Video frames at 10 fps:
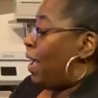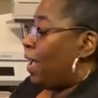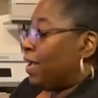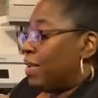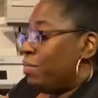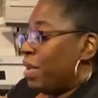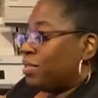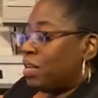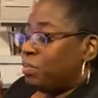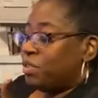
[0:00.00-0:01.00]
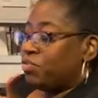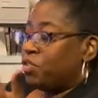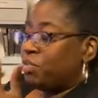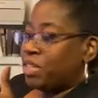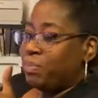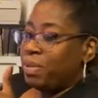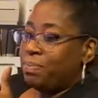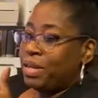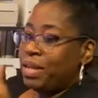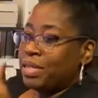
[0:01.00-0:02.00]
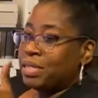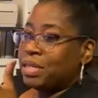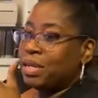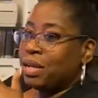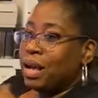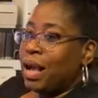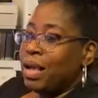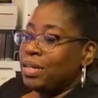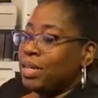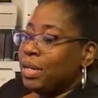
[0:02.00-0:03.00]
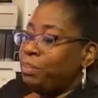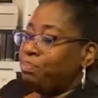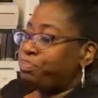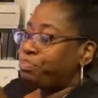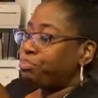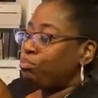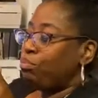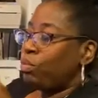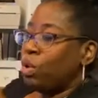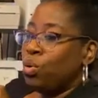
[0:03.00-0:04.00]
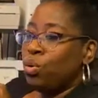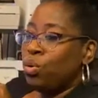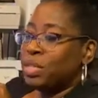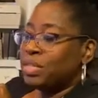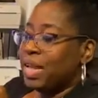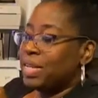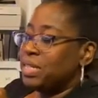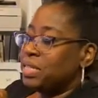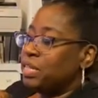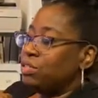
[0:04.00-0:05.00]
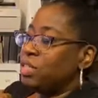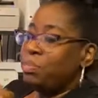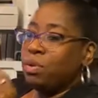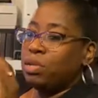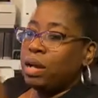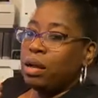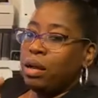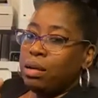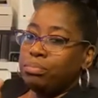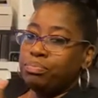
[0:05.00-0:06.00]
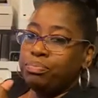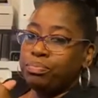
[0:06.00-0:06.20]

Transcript: I get my tumblers from JP Plus, Conde, or stainlesssteeldepot.com.